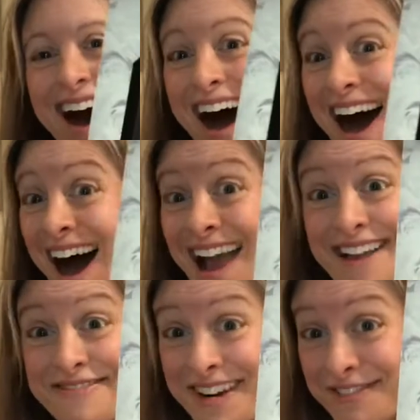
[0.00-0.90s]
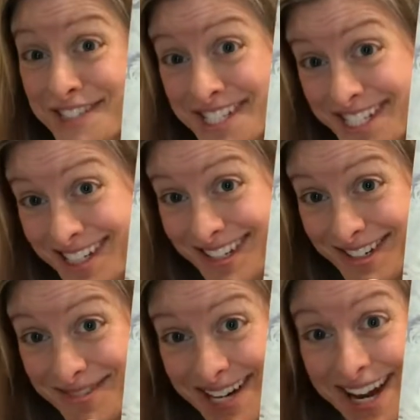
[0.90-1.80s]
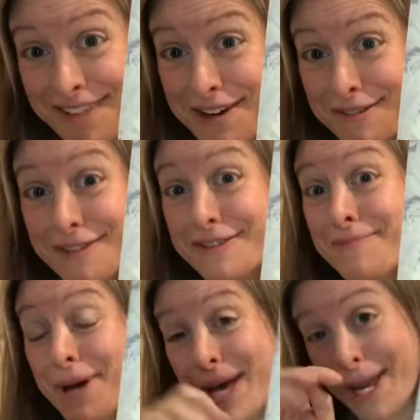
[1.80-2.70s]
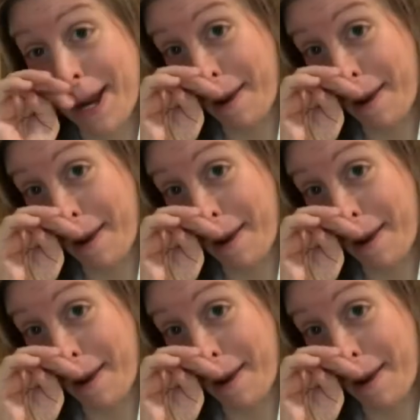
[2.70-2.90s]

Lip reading: I have never stitched one. I've never even put,